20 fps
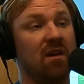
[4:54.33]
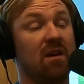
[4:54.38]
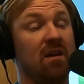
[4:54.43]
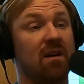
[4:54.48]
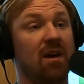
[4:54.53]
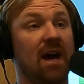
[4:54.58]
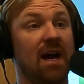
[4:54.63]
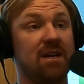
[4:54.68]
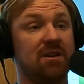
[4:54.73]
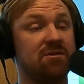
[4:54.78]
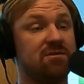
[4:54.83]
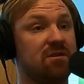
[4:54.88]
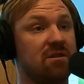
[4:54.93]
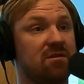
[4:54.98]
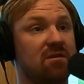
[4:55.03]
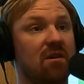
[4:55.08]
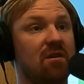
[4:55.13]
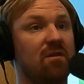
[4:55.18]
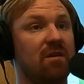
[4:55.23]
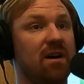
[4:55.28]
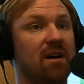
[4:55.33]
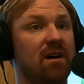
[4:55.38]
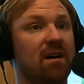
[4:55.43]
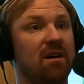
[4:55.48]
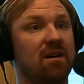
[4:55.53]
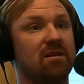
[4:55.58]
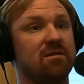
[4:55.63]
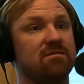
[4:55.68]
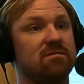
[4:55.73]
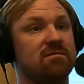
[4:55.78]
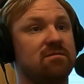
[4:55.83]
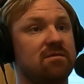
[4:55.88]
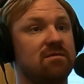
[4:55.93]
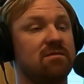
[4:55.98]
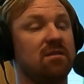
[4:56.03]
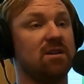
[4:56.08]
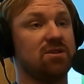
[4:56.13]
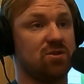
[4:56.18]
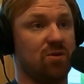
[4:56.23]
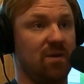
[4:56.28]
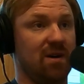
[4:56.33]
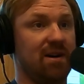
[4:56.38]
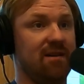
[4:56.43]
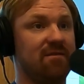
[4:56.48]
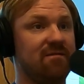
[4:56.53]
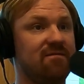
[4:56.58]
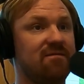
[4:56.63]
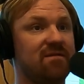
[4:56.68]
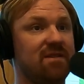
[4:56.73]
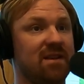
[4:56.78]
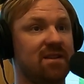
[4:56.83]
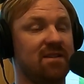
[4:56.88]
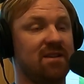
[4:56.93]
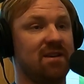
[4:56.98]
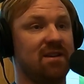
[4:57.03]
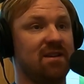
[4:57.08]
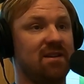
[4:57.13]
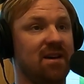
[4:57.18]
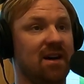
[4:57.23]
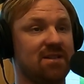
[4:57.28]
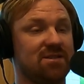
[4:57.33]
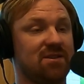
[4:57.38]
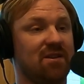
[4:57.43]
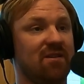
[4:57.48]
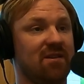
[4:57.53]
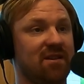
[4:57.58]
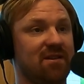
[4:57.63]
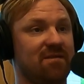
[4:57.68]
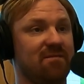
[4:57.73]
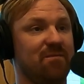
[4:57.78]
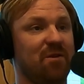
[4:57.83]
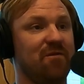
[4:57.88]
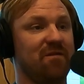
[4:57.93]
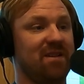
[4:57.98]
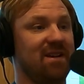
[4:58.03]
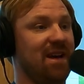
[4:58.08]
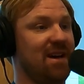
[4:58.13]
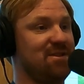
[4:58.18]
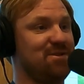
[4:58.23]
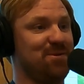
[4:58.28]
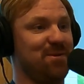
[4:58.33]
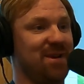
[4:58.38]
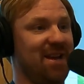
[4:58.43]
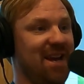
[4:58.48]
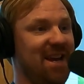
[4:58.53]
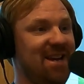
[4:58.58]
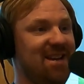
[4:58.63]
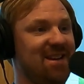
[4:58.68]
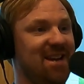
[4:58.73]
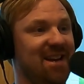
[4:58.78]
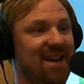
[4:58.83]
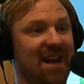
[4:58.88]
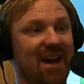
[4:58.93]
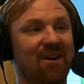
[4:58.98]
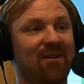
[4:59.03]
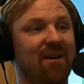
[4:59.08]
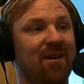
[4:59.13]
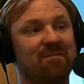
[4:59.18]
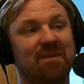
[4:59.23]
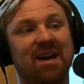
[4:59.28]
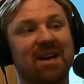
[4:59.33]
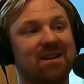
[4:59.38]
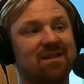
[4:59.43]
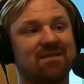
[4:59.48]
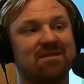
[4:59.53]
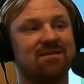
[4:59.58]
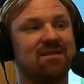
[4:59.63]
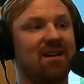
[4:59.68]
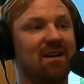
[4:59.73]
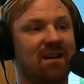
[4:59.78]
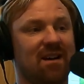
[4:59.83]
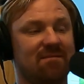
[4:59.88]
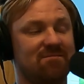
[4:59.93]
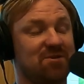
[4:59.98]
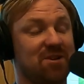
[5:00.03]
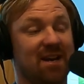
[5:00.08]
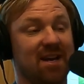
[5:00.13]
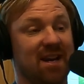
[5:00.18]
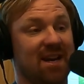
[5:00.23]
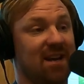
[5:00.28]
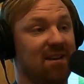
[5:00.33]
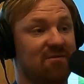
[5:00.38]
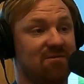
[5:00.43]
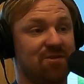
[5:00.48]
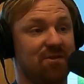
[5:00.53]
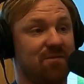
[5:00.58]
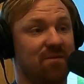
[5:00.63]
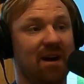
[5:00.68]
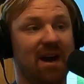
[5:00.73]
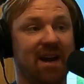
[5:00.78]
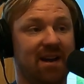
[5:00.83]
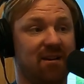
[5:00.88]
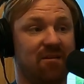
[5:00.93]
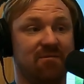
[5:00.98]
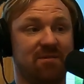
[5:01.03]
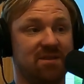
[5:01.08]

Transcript: I used to throw a 12, and then I started moving down to an 8, and now I'm like, I'm trying to get super accurate with a